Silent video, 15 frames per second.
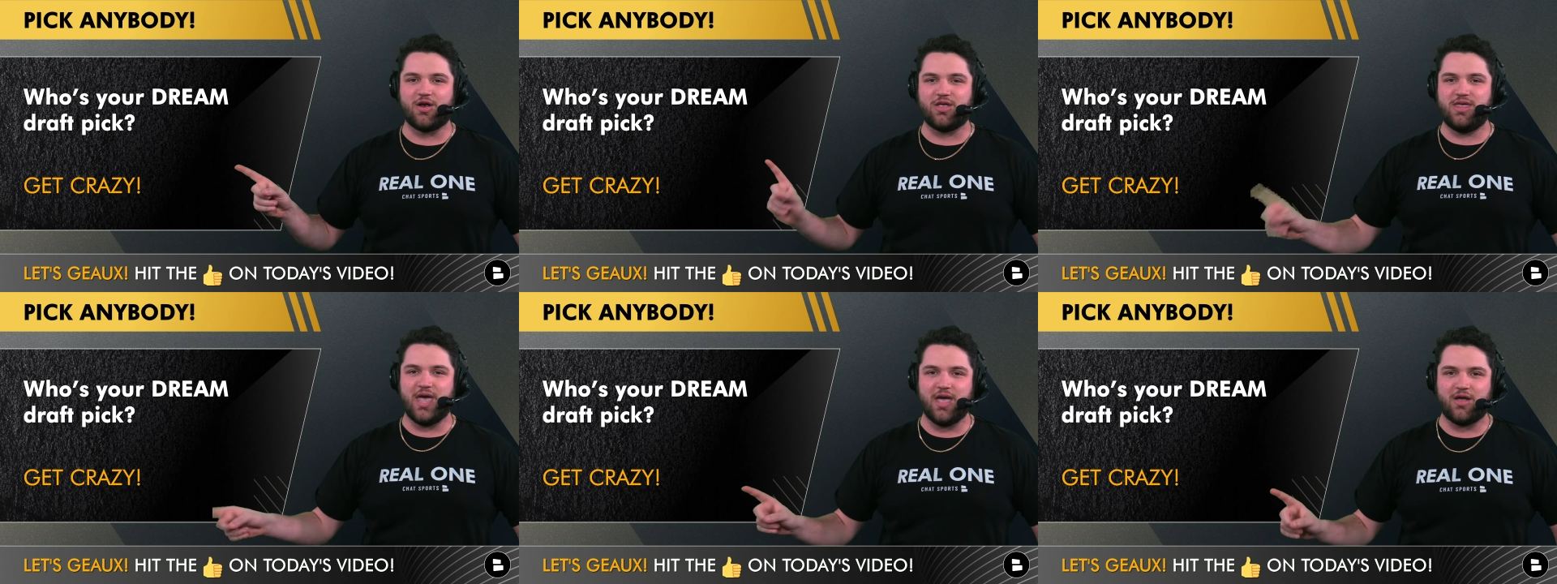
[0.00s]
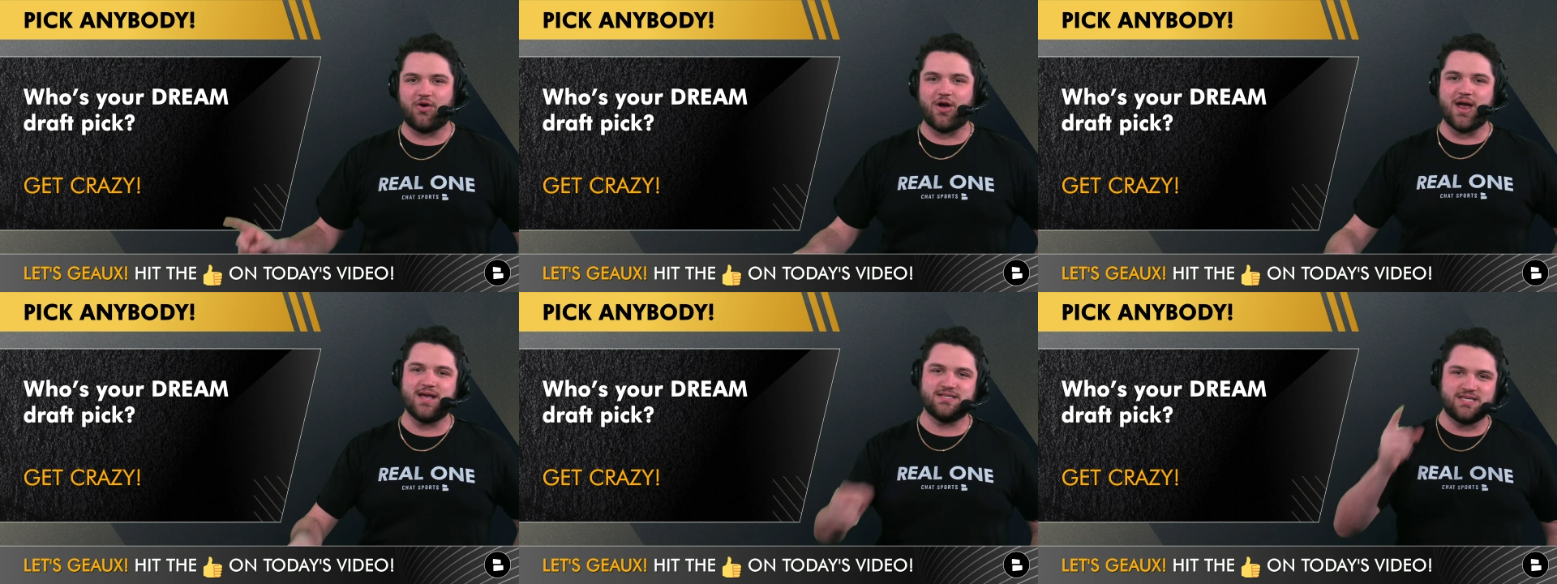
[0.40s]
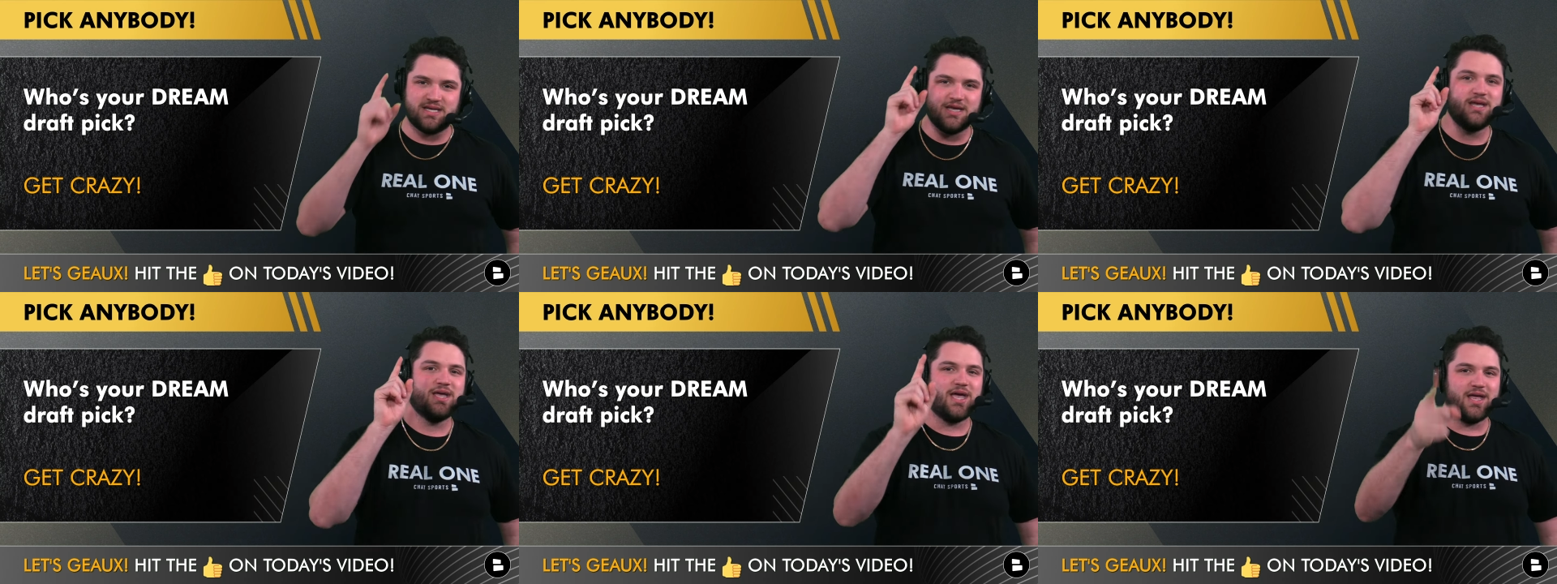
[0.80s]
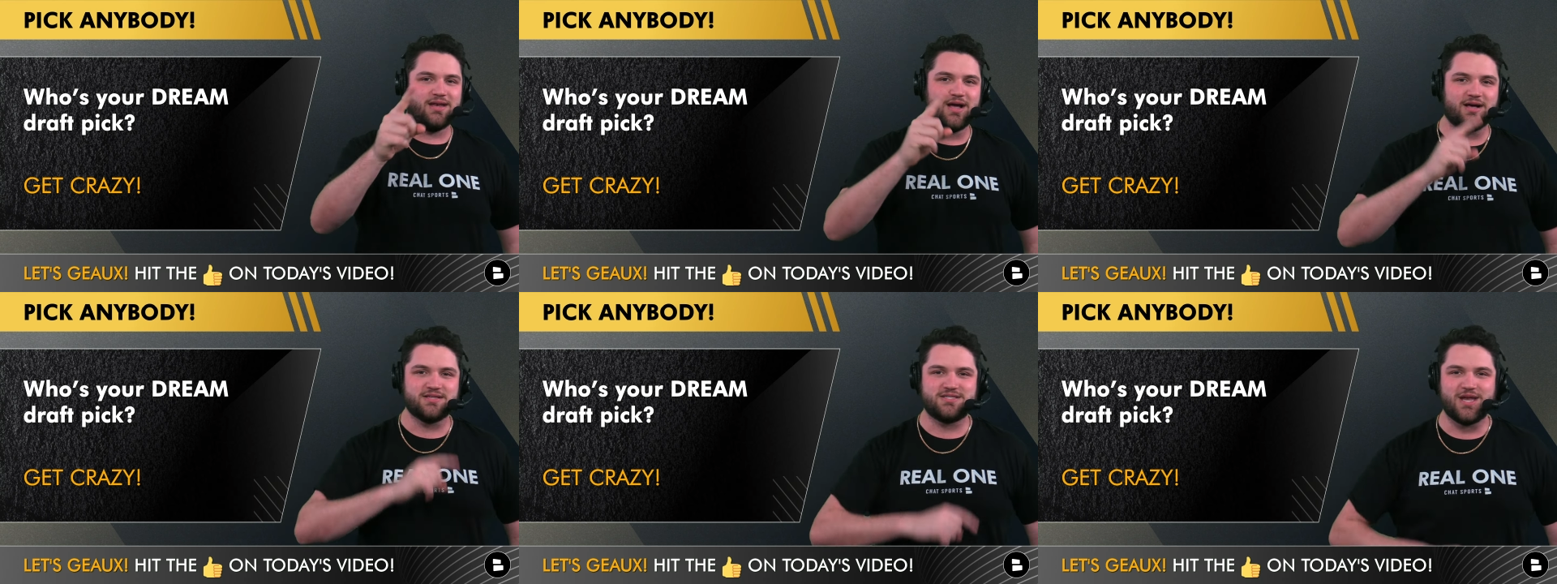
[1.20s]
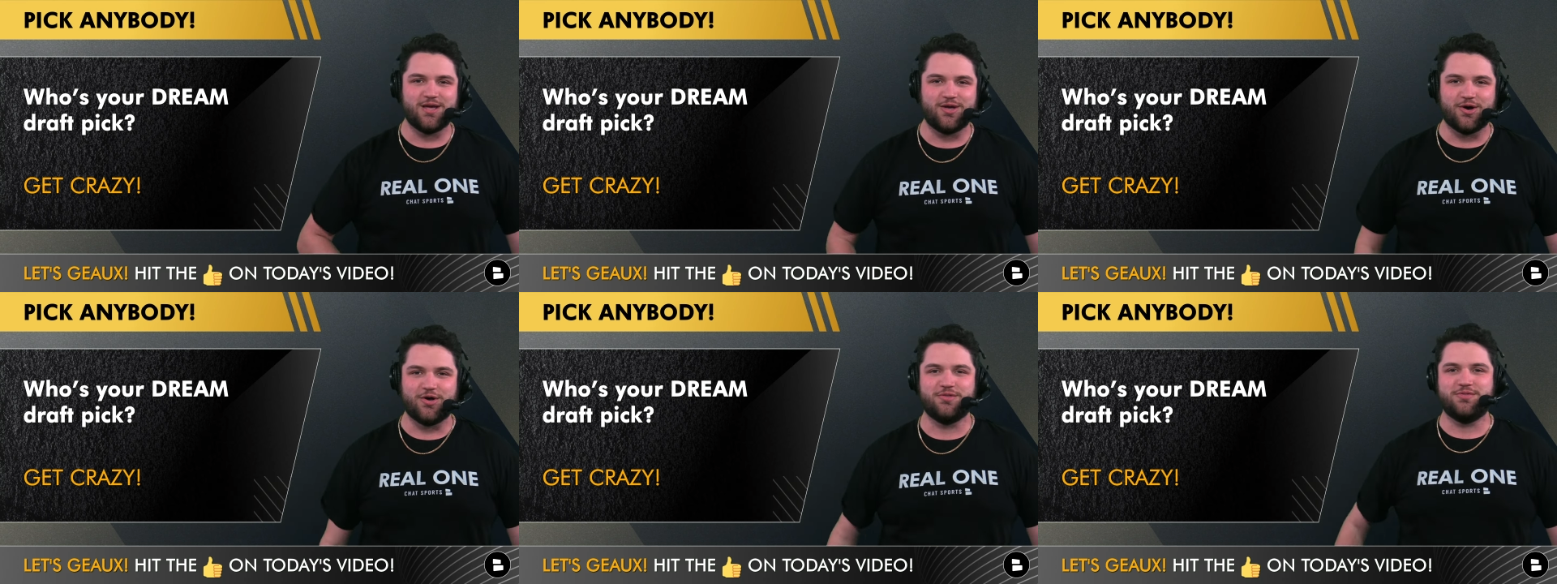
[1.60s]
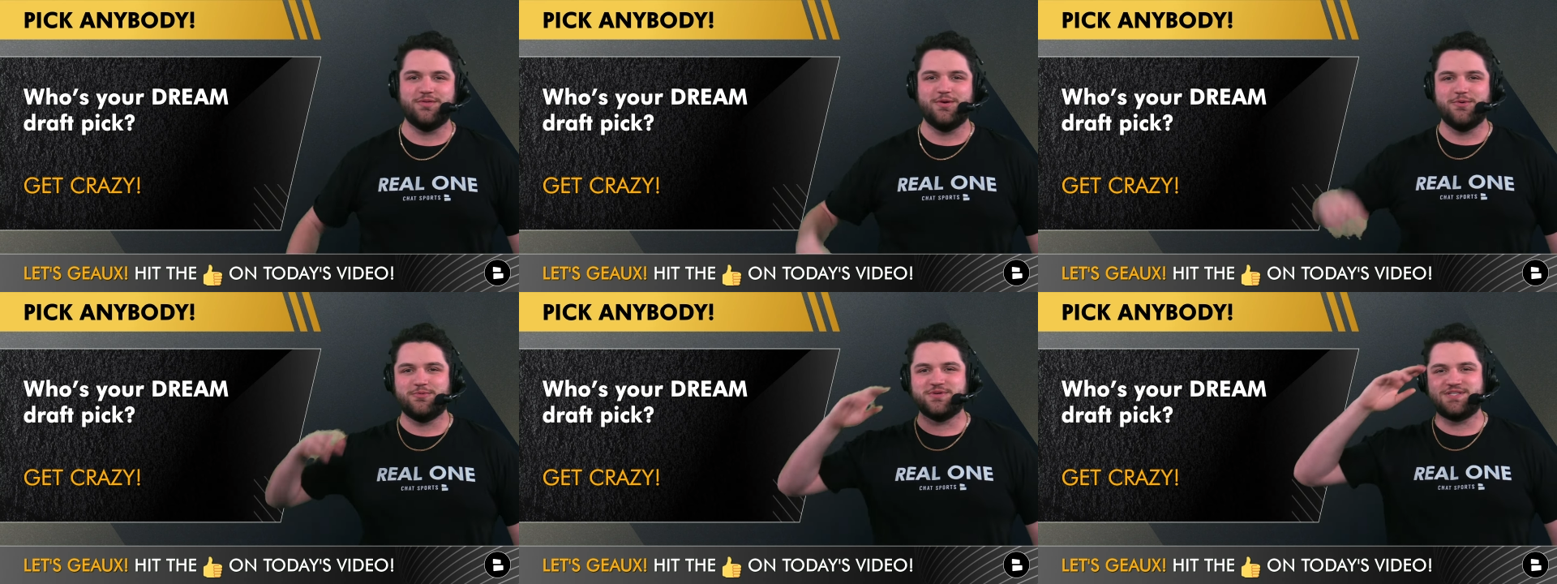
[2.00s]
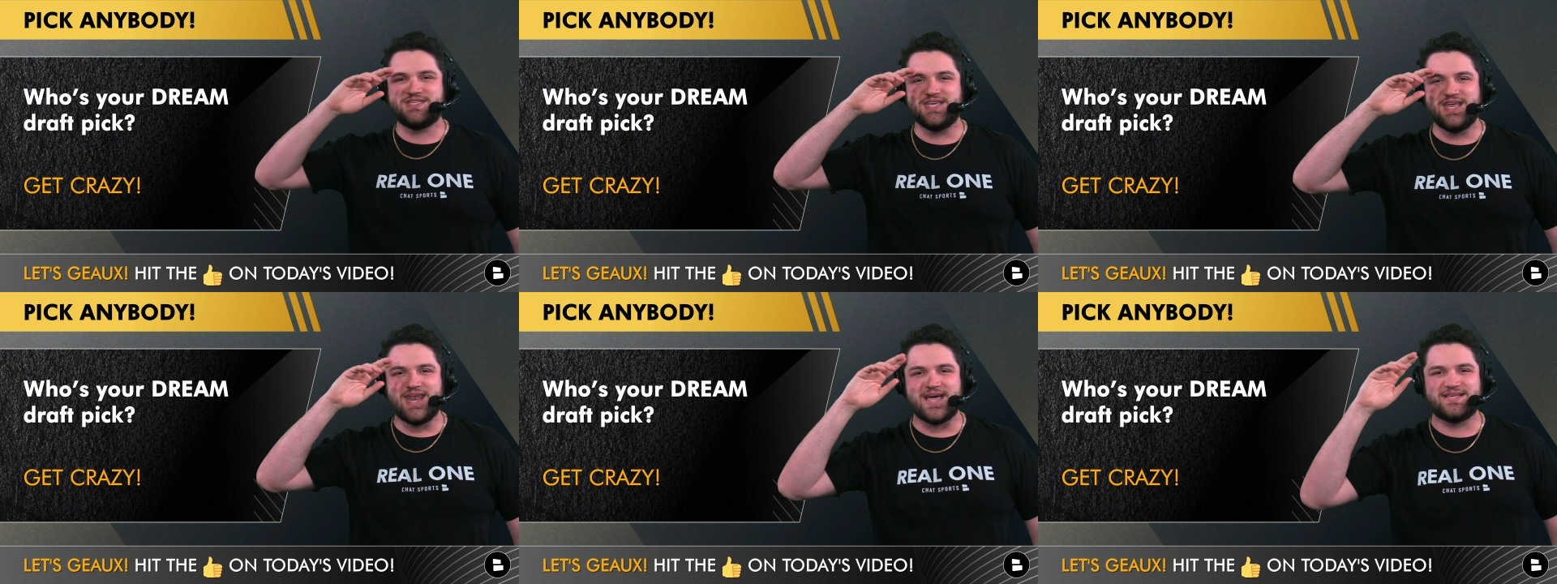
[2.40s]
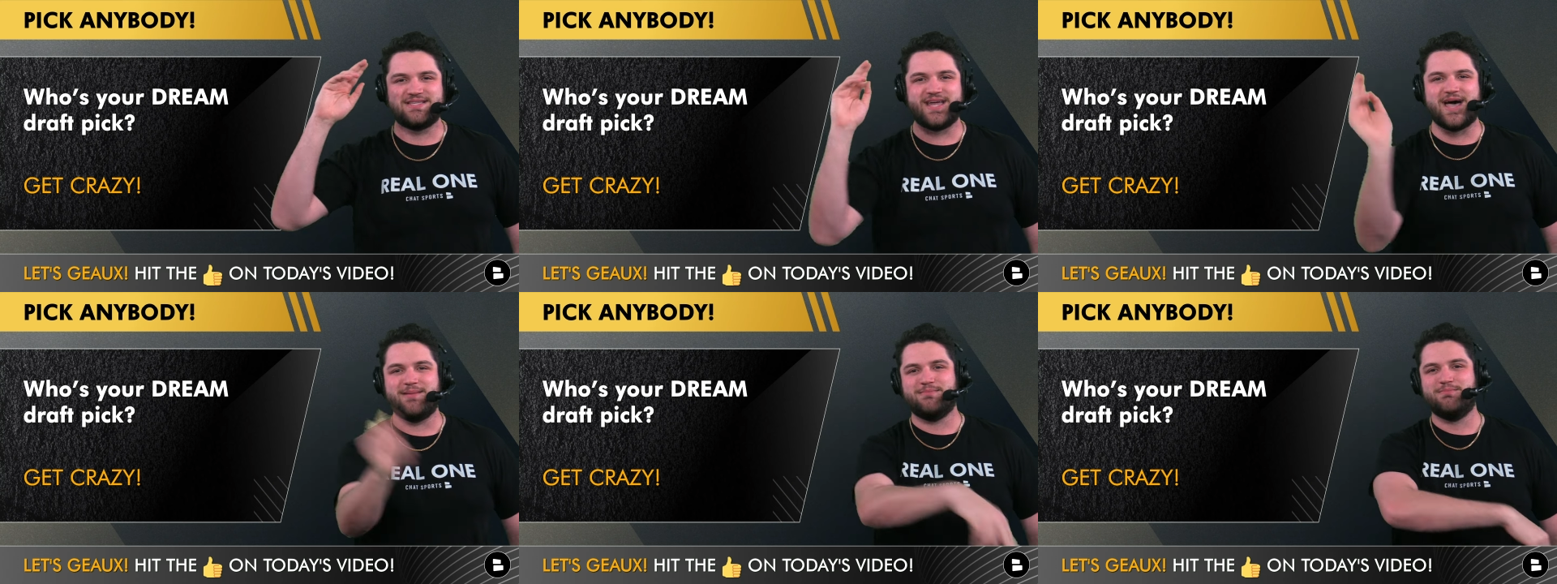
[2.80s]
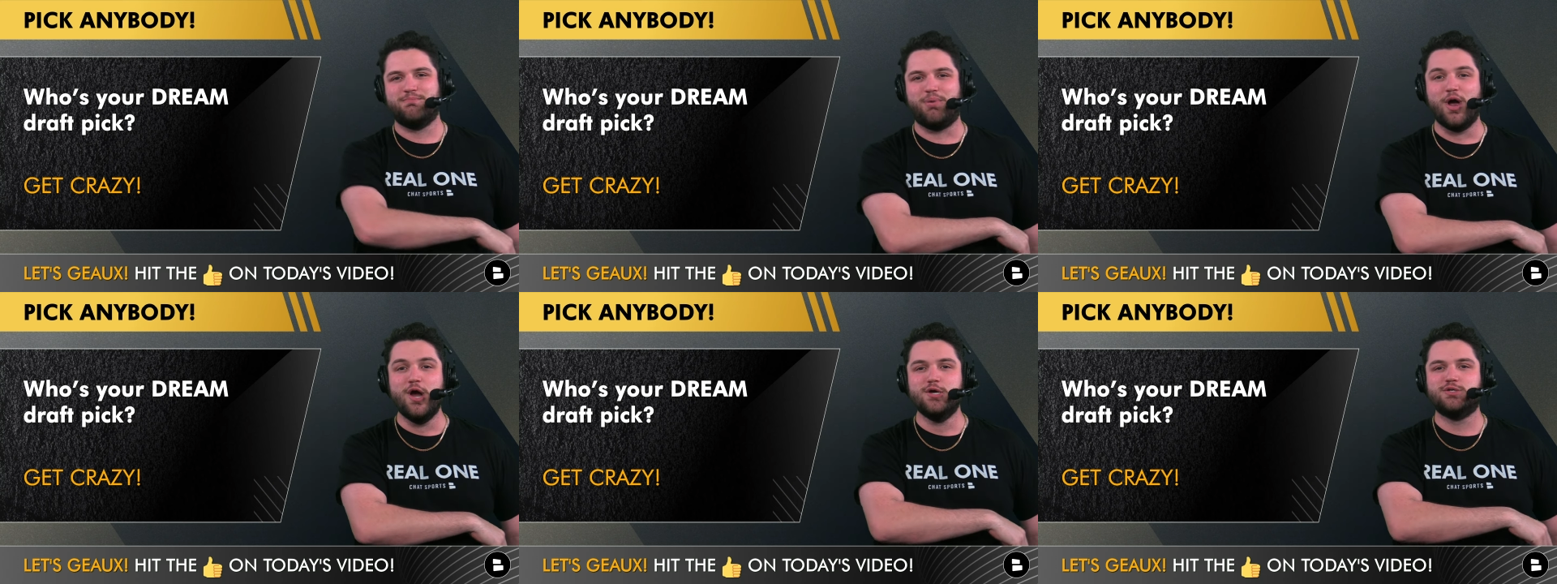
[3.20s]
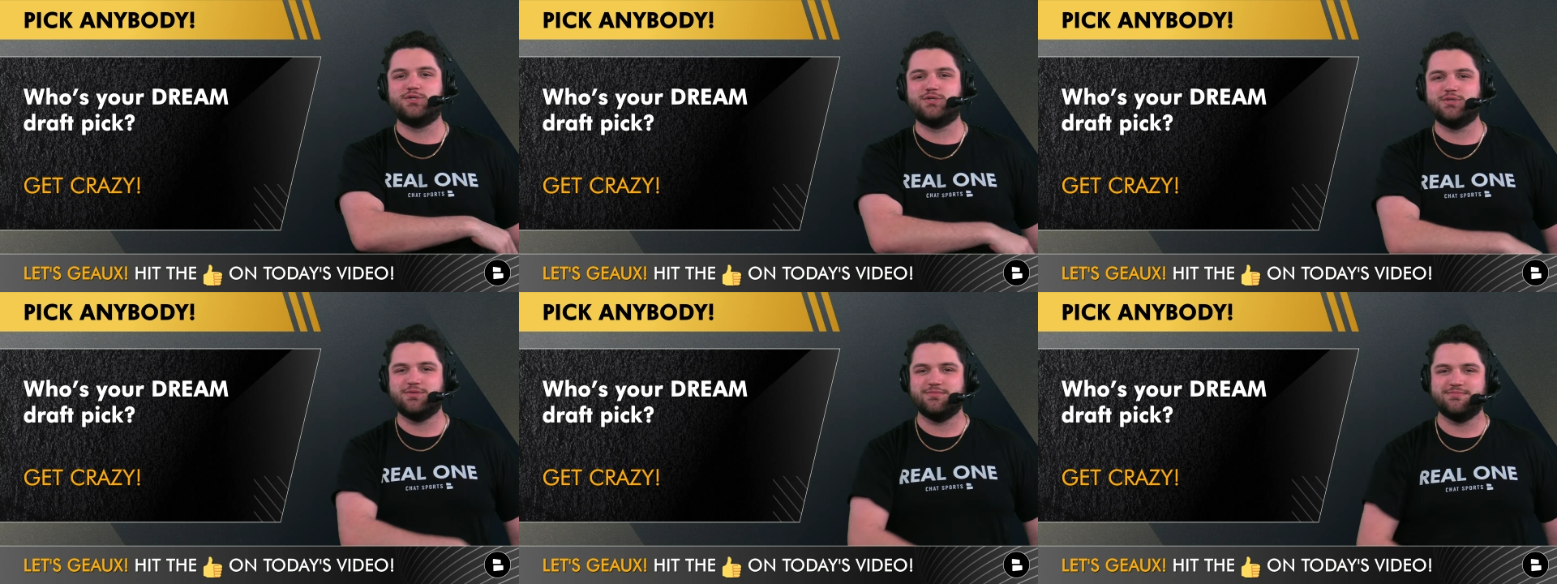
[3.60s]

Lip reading: Get crazy, and y'all stay golden. We'll see you next time. Peace.